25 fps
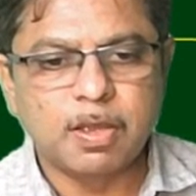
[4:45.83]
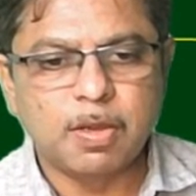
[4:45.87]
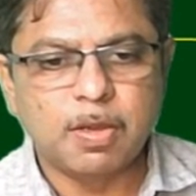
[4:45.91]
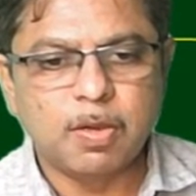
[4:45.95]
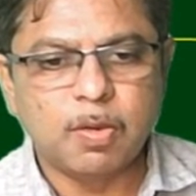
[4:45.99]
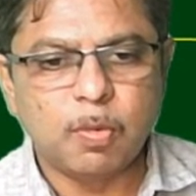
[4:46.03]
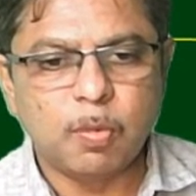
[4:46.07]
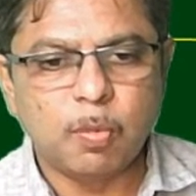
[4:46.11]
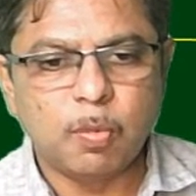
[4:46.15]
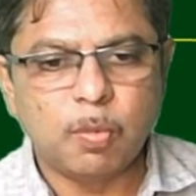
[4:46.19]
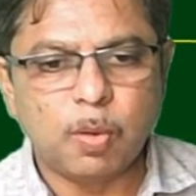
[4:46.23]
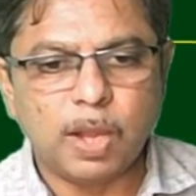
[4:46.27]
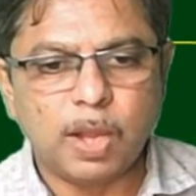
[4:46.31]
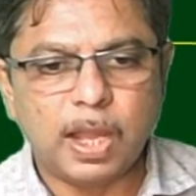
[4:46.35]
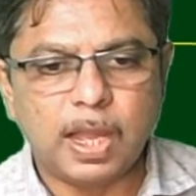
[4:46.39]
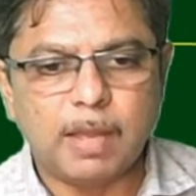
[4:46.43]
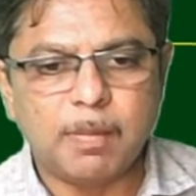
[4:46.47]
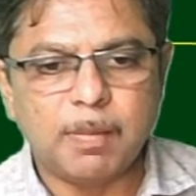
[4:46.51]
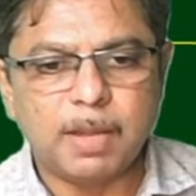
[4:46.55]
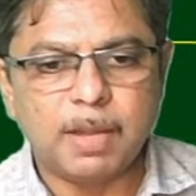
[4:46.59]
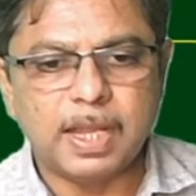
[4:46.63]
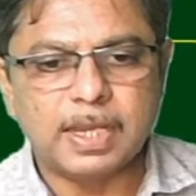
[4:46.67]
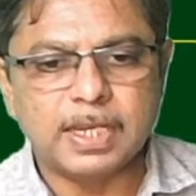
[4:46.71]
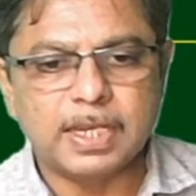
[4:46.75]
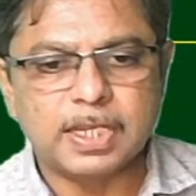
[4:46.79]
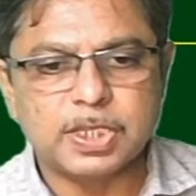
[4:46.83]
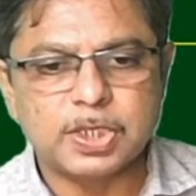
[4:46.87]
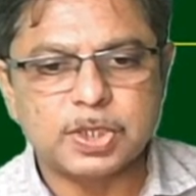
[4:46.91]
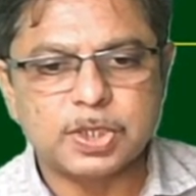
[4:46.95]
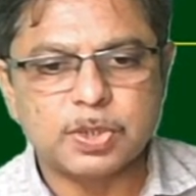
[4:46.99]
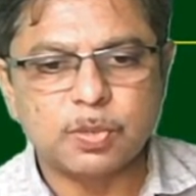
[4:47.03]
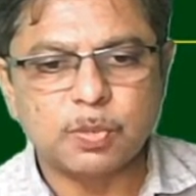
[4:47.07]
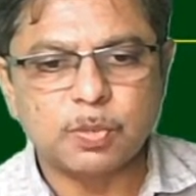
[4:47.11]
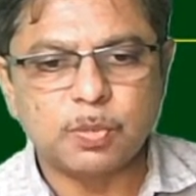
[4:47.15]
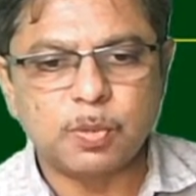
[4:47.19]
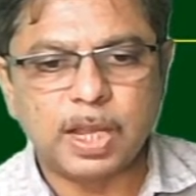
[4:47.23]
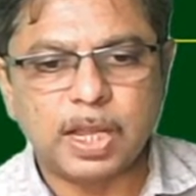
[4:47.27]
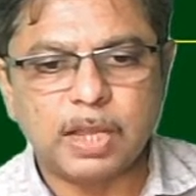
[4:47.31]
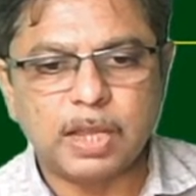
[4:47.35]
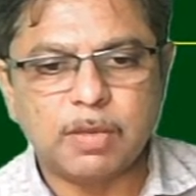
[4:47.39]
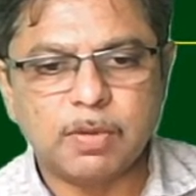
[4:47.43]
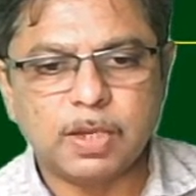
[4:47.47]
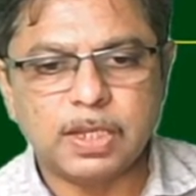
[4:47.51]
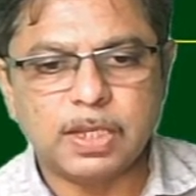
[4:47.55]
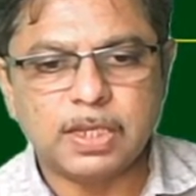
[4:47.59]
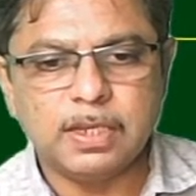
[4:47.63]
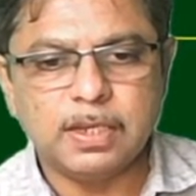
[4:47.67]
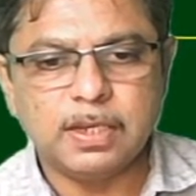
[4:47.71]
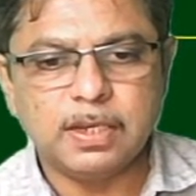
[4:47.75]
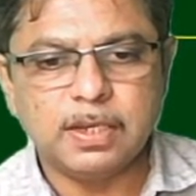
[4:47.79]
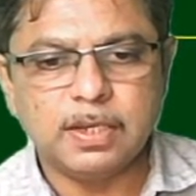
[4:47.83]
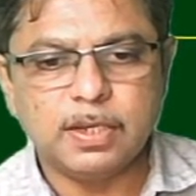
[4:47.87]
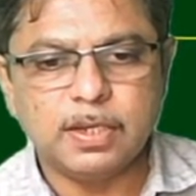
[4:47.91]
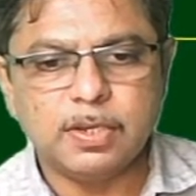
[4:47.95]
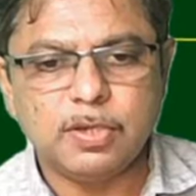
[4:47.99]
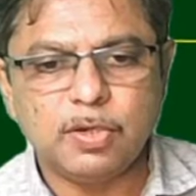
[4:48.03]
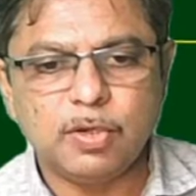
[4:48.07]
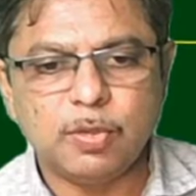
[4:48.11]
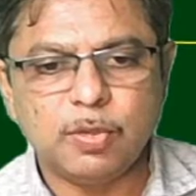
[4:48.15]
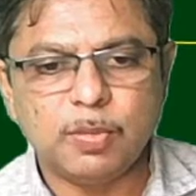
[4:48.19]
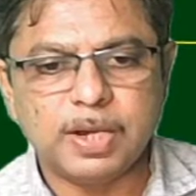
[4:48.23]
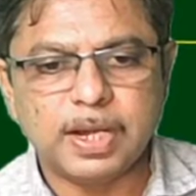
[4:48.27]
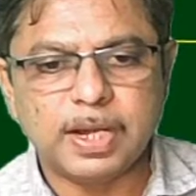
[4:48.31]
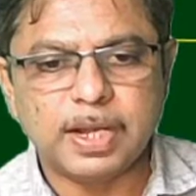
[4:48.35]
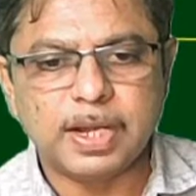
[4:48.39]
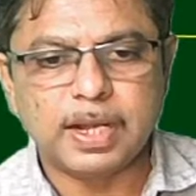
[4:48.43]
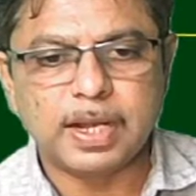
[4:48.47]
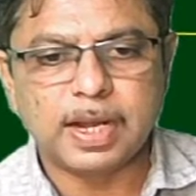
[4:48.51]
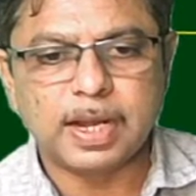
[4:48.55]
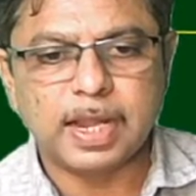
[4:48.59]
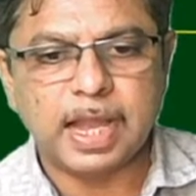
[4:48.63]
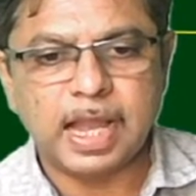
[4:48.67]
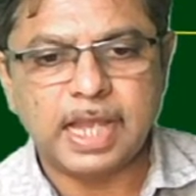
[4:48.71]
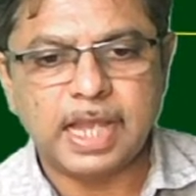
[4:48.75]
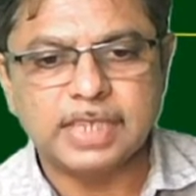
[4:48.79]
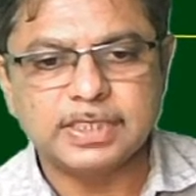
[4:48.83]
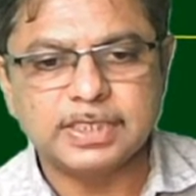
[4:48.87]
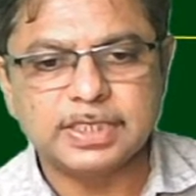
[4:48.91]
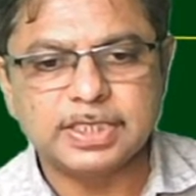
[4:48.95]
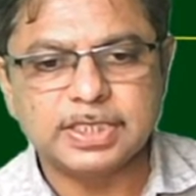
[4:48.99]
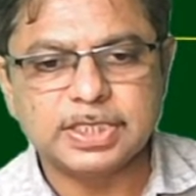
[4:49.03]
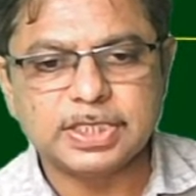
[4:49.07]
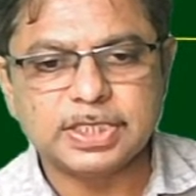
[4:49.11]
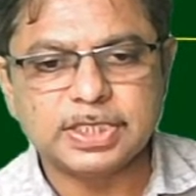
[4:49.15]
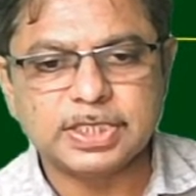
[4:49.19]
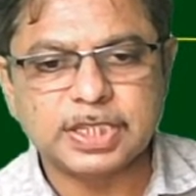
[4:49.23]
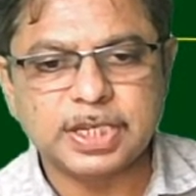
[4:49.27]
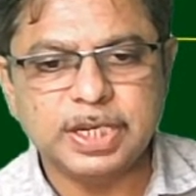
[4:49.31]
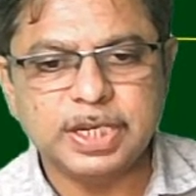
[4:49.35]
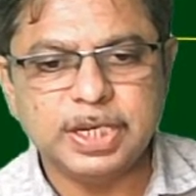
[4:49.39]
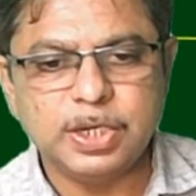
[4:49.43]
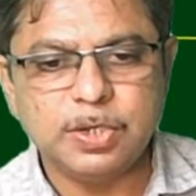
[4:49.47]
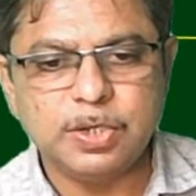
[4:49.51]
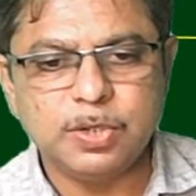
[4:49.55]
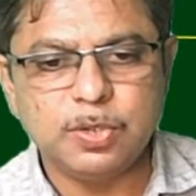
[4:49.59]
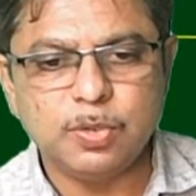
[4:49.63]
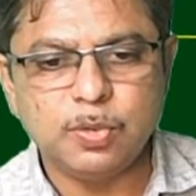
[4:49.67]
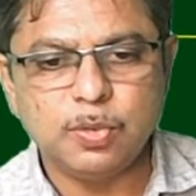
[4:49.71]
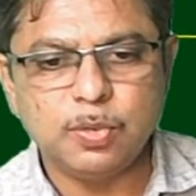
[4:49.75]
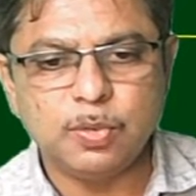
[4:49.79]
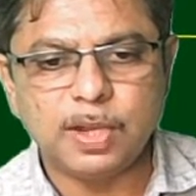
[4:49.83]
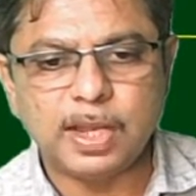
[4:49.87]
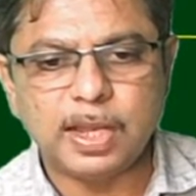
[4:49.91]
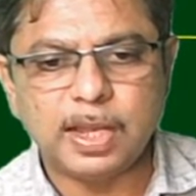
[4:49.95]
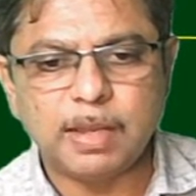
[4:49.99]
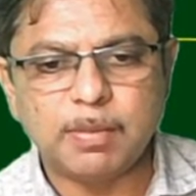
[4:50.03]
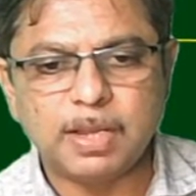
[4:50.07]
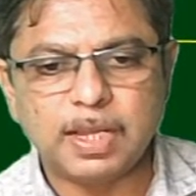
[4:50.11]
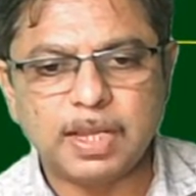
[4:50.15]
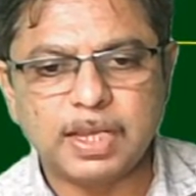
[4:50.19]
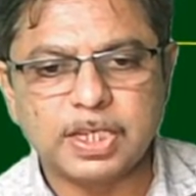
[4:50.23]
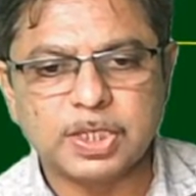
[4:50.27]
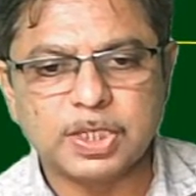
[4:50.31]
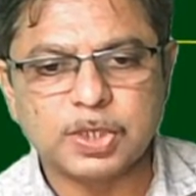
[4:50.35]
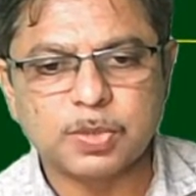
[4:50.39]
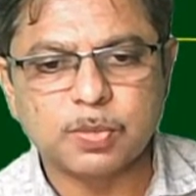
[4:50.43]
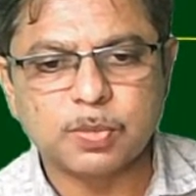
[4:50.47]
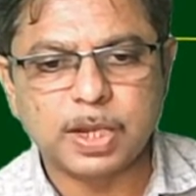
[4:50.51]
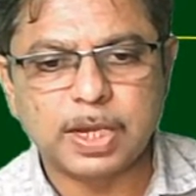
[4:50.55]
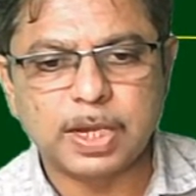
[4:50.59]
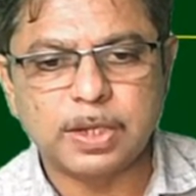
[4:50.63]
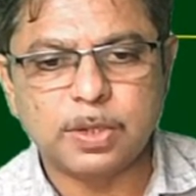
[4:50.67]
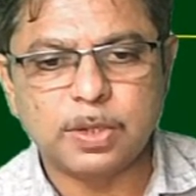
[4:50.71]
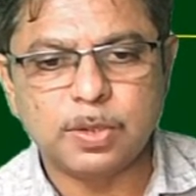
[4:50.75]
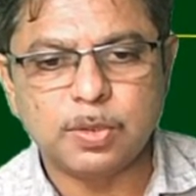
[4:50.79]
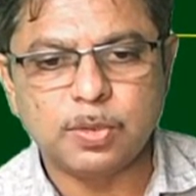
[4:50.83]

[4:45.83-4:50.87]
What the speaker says: Y minus y1 numerator as it is into y minus y2